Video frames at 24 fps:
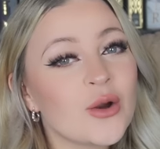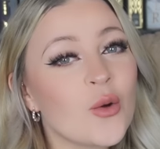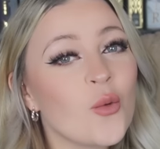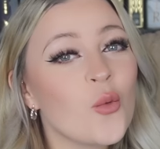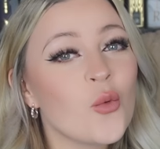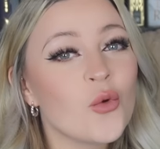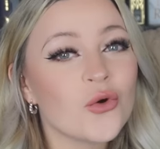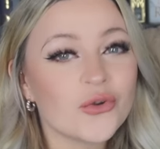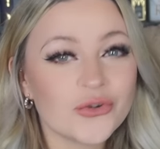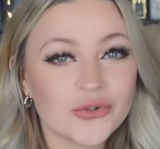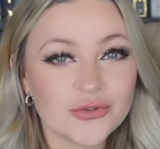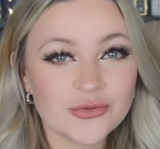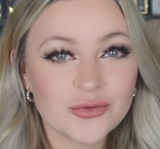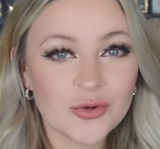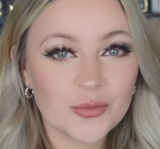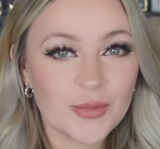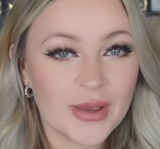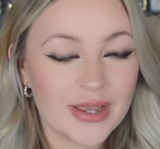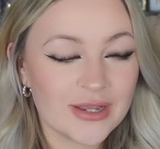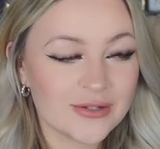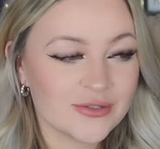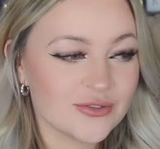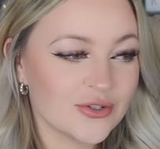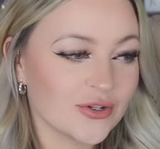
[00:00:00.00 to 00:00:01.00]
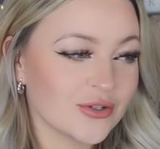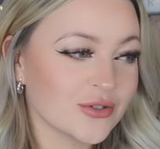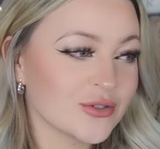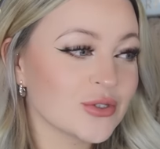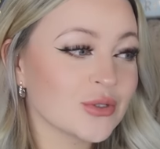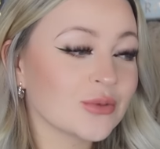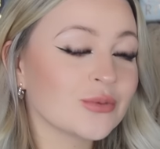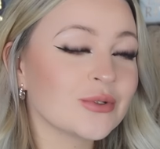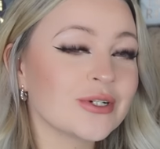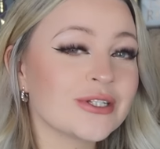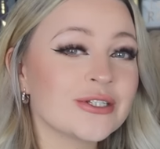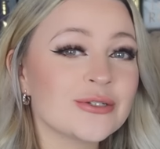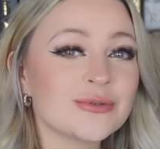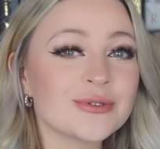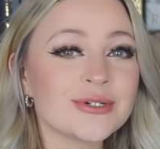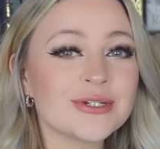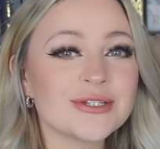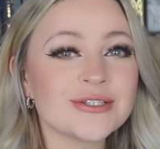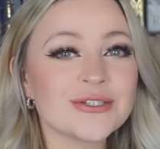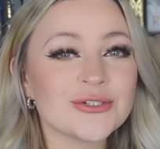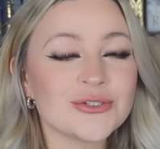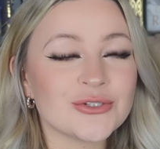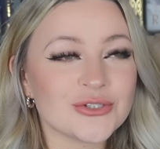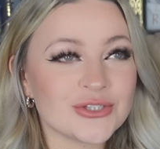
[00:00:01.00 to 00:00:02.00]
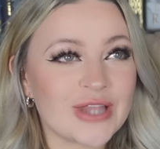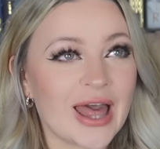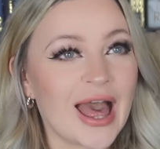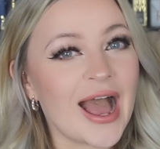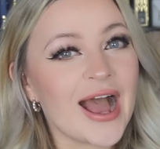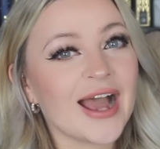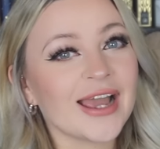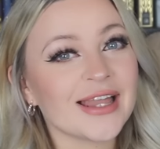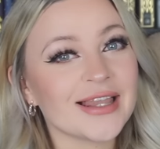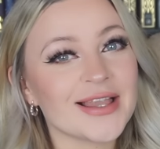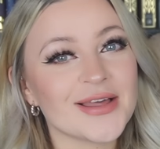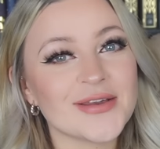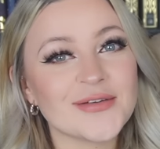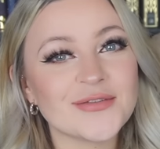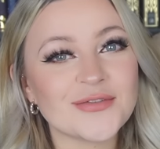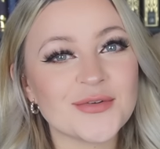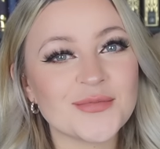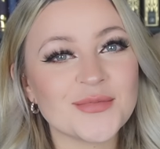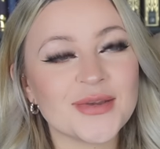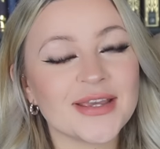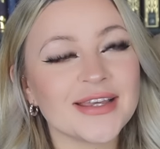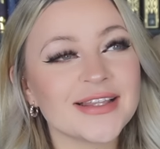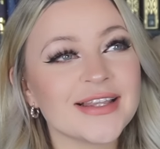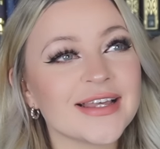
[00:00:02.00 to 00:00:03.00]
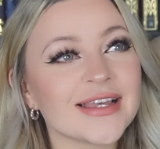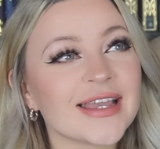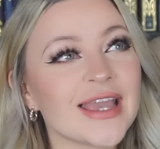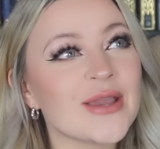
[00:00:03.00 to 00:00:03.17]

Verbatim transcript: wonderful patrons which was just a highlight for me like